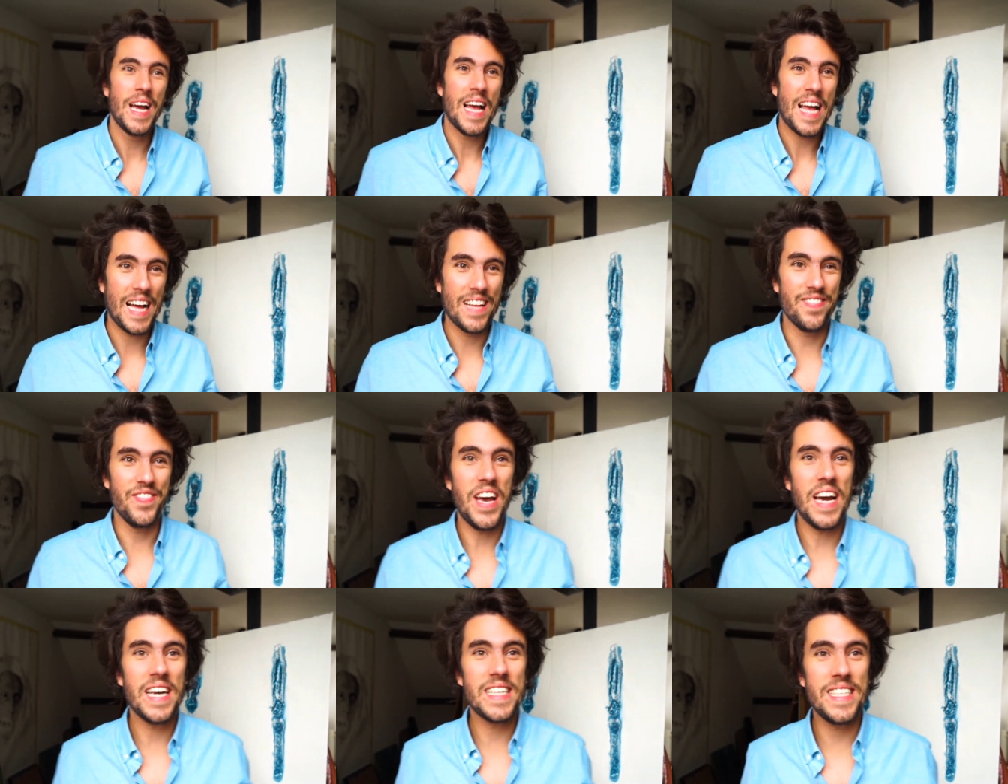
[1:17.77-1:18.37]
and
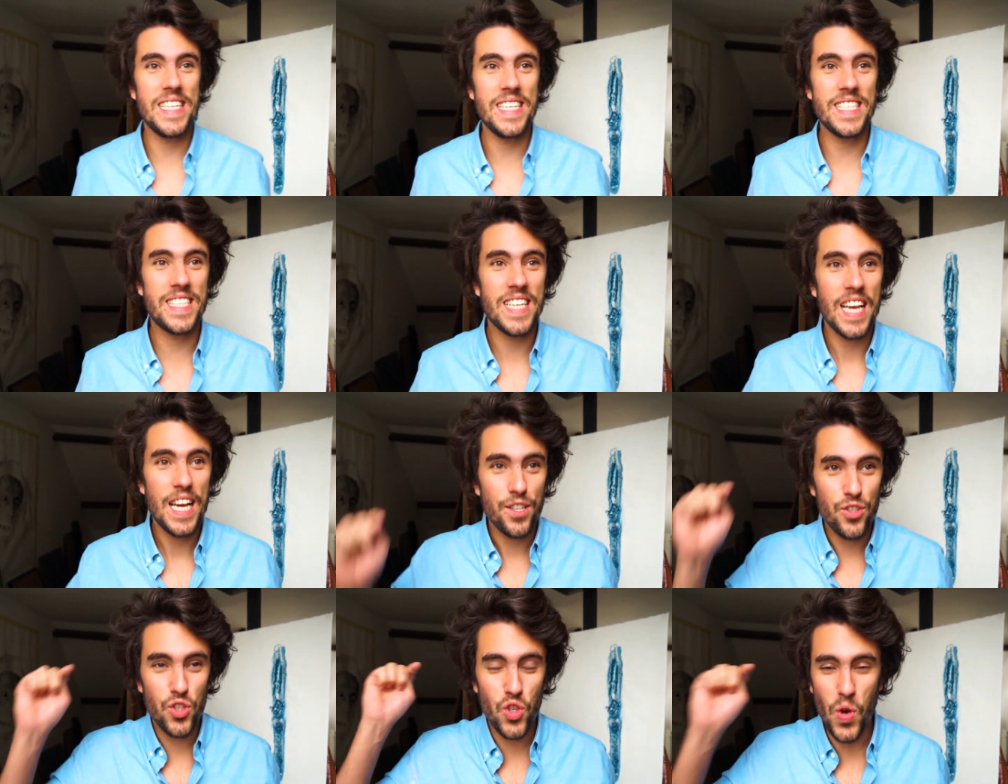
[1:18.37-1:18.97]
that is
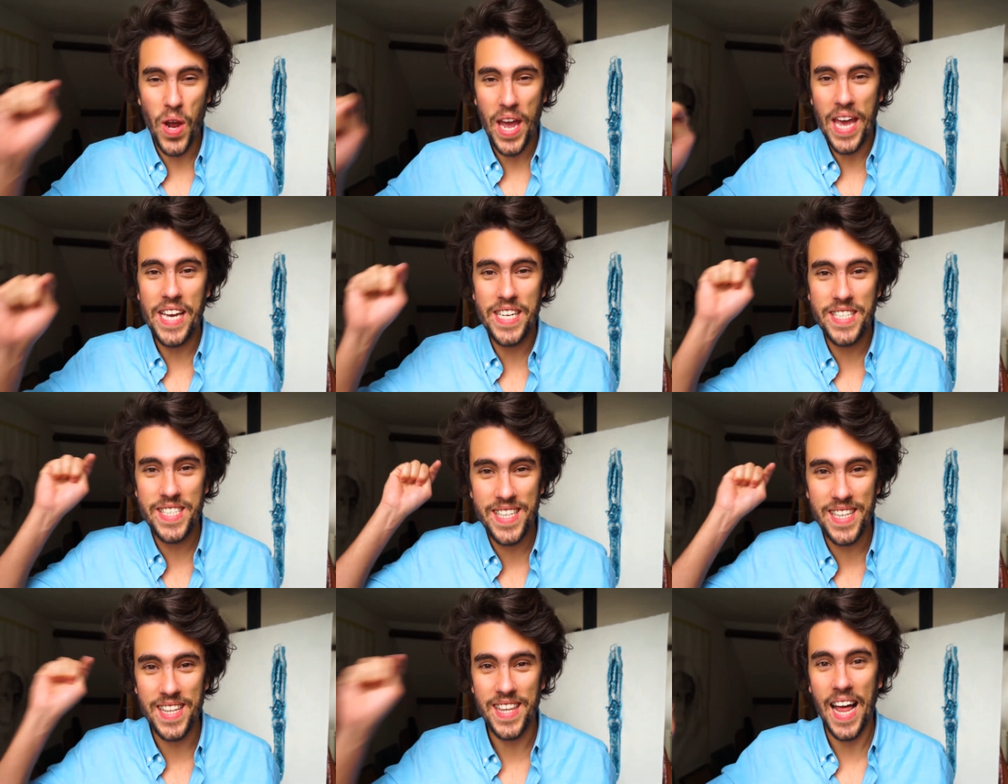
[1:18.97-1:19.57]
to ace
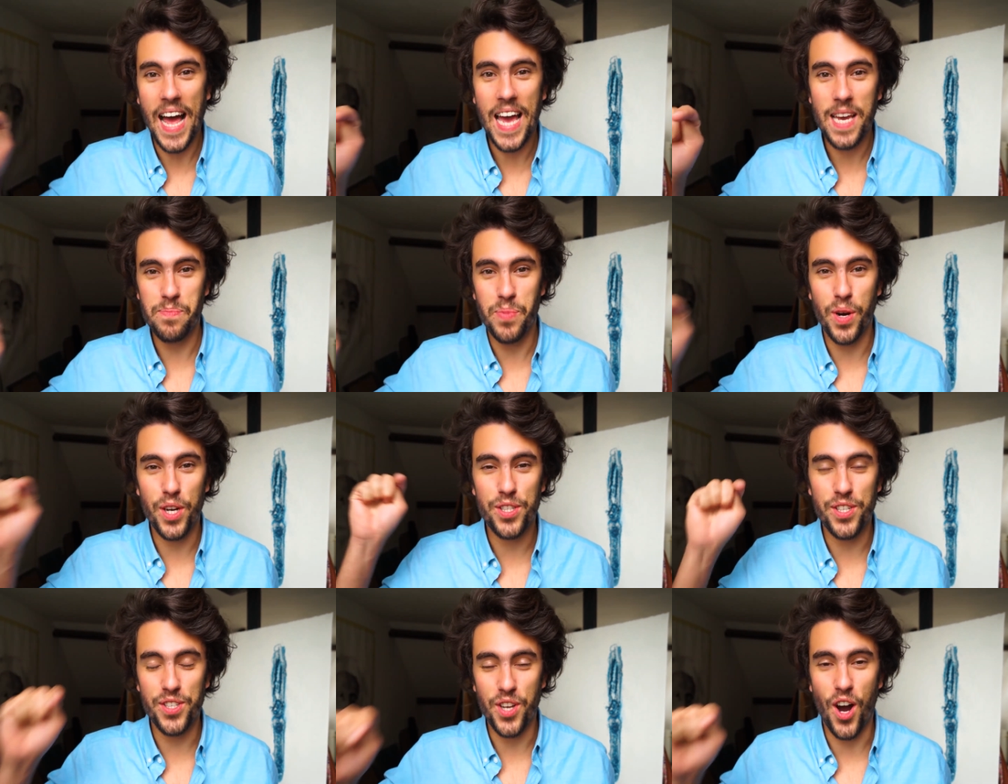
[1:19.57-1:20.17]
the like
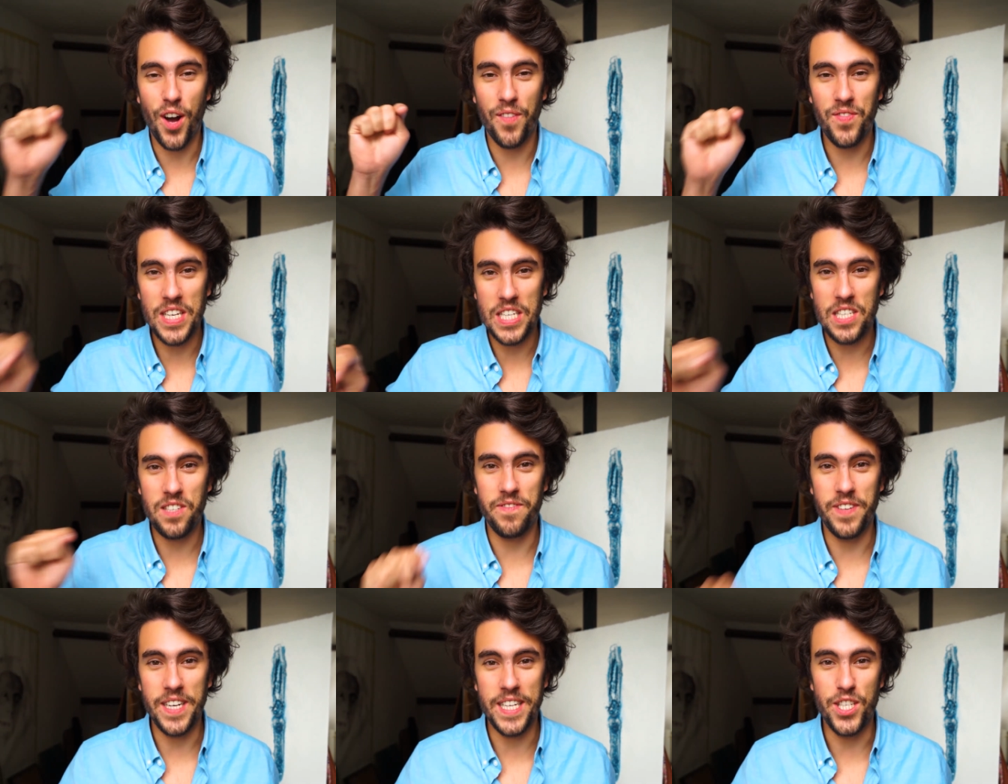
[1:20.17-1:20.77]
button on this
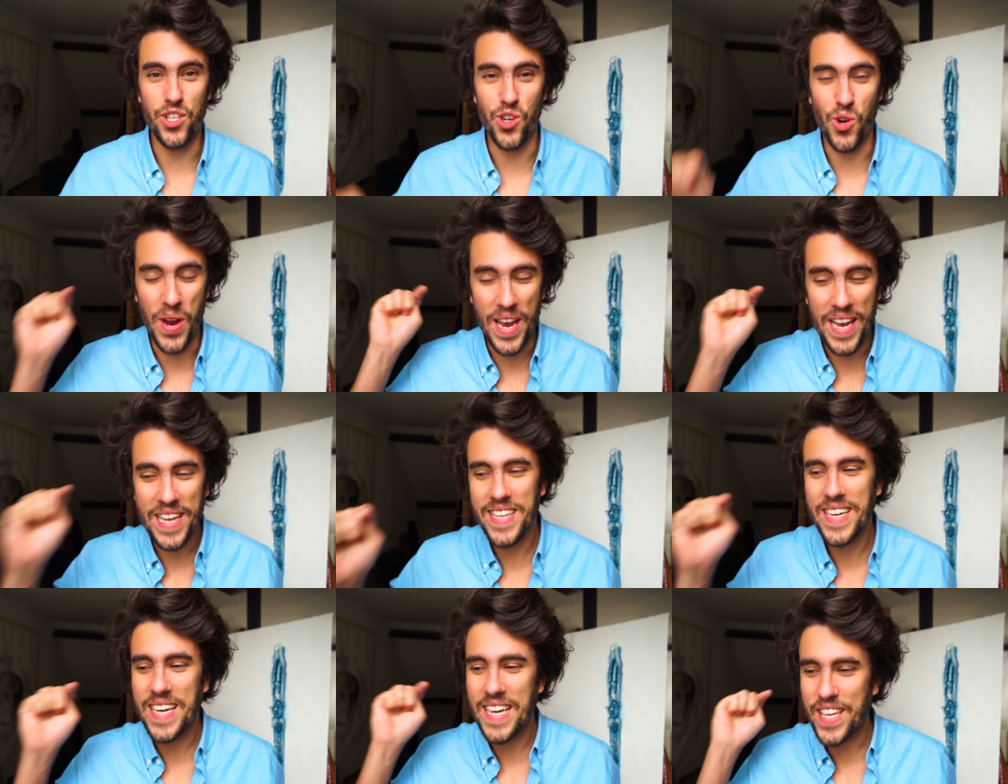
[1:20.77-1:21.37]
video,
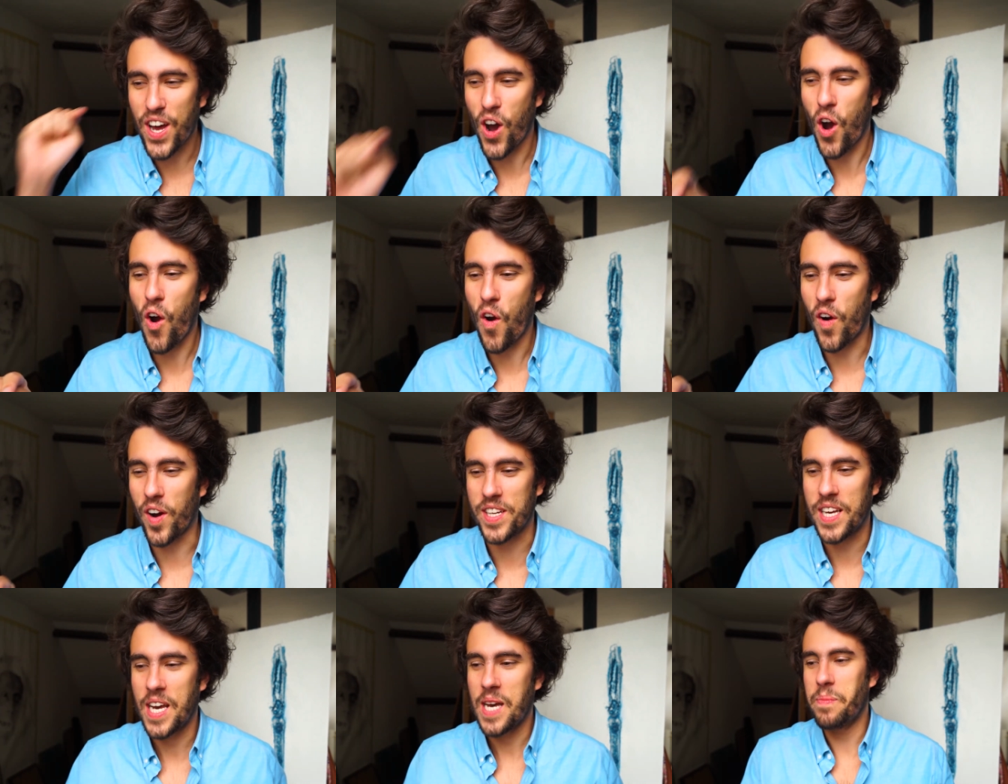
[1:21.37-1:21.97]
hitting it
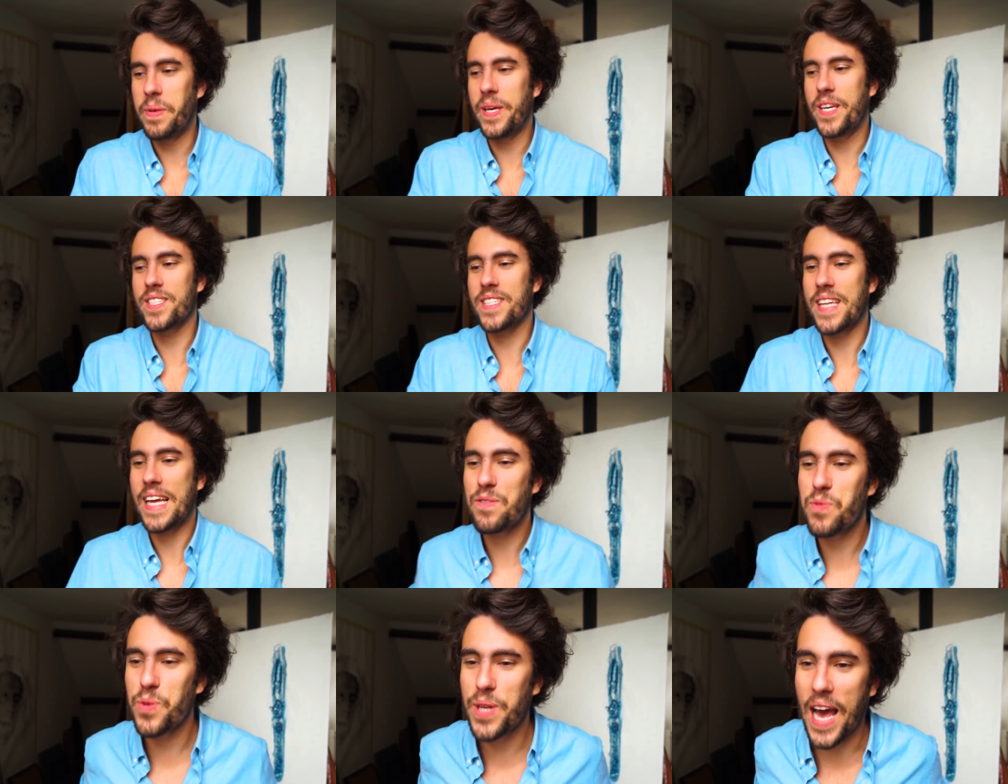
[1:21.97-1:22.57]
hard, because
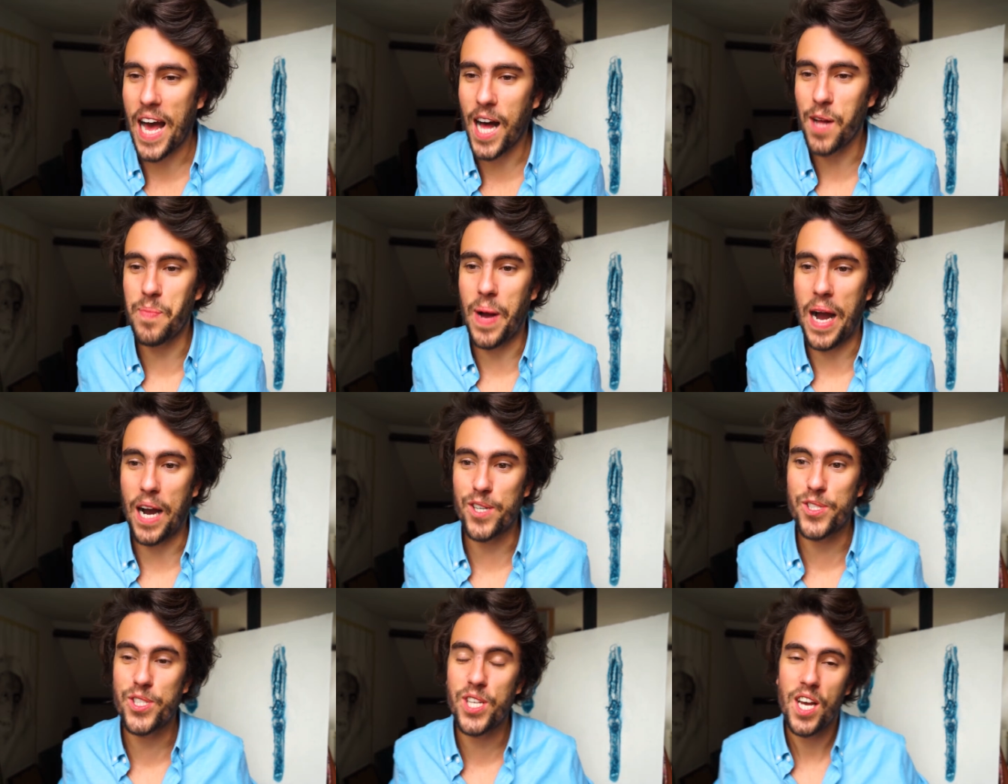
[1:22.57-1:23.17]
that would help
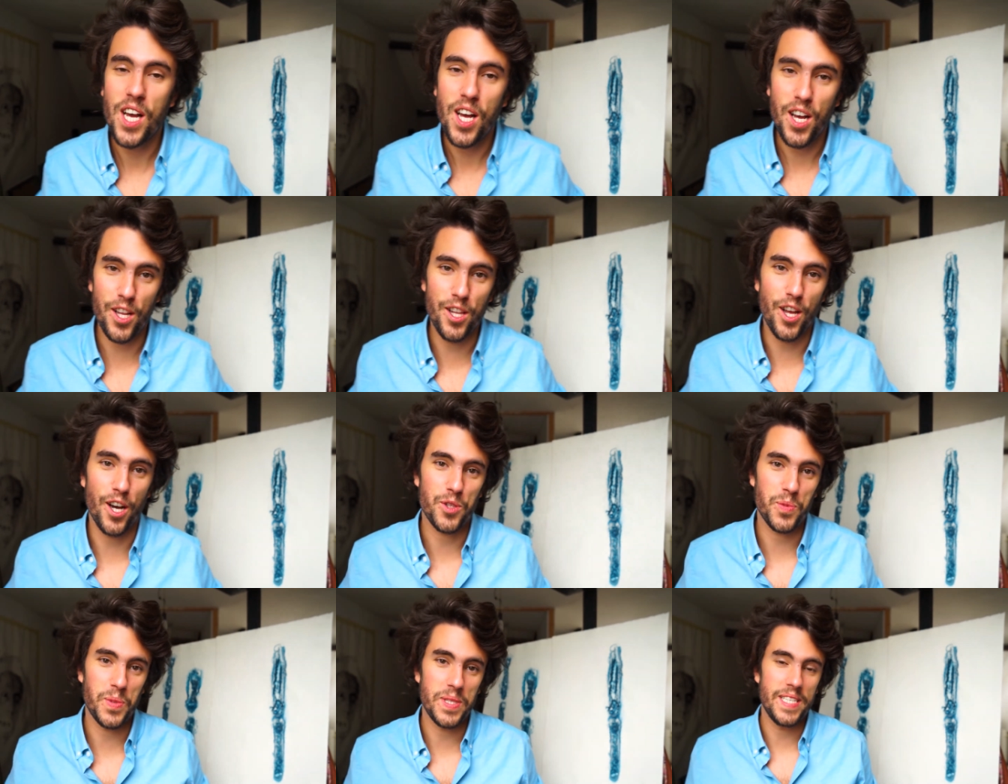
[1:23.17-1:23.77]
out a
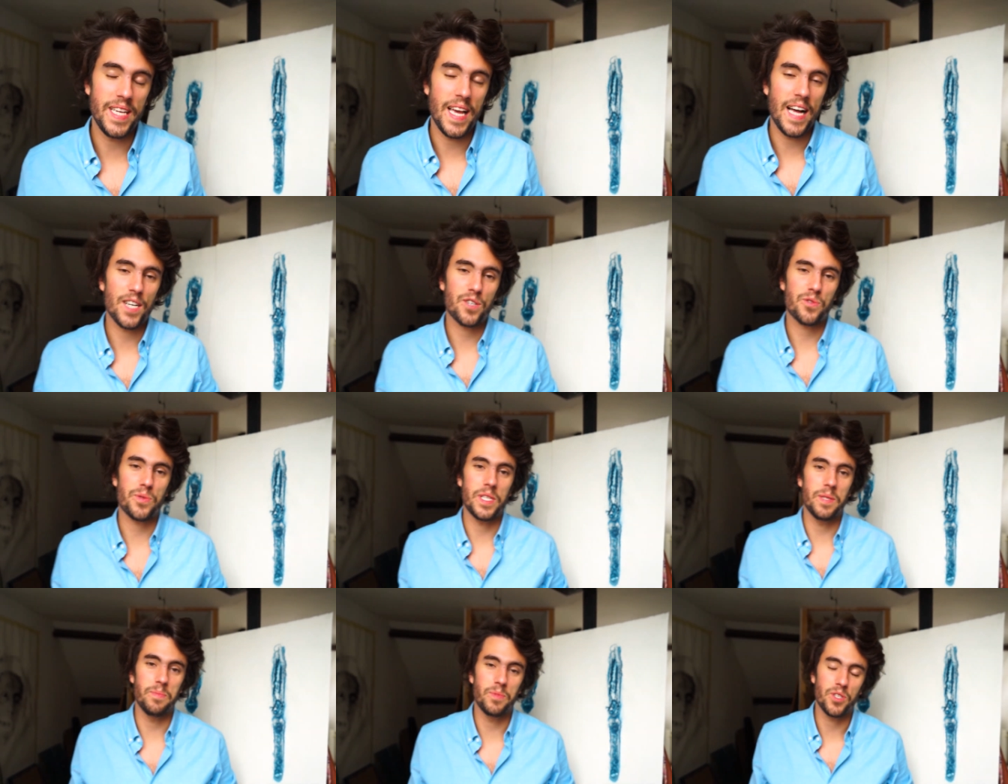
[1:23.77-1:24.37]
lot with the
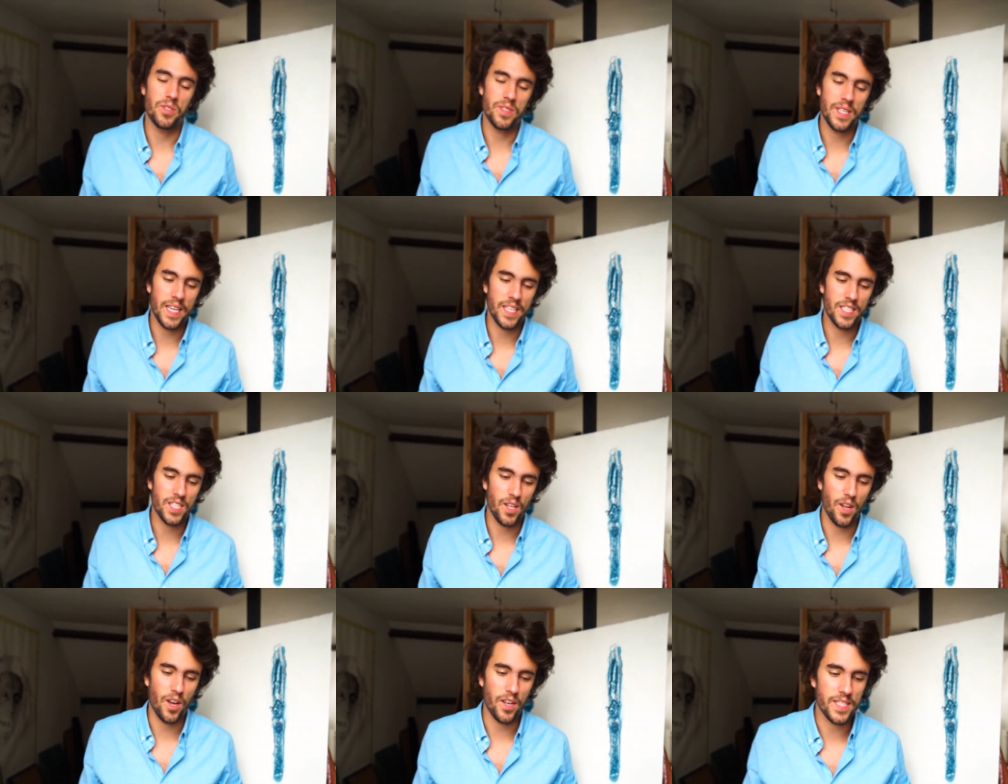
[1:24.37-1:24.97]
algorithm, so
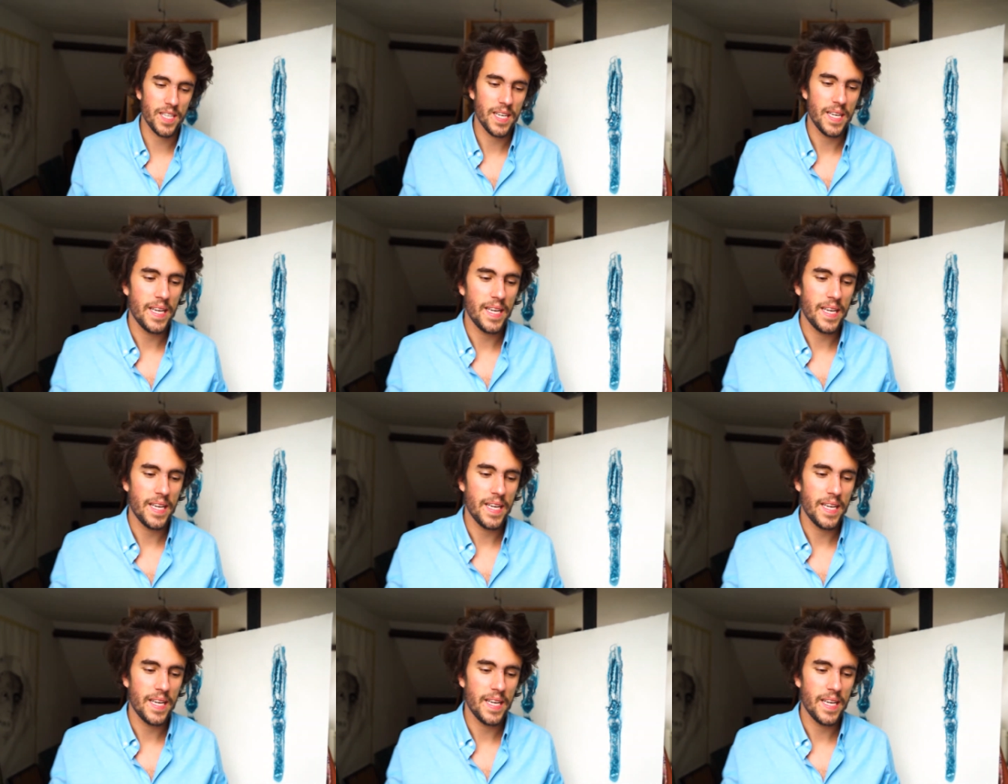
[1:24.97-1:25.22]
thanks a lot.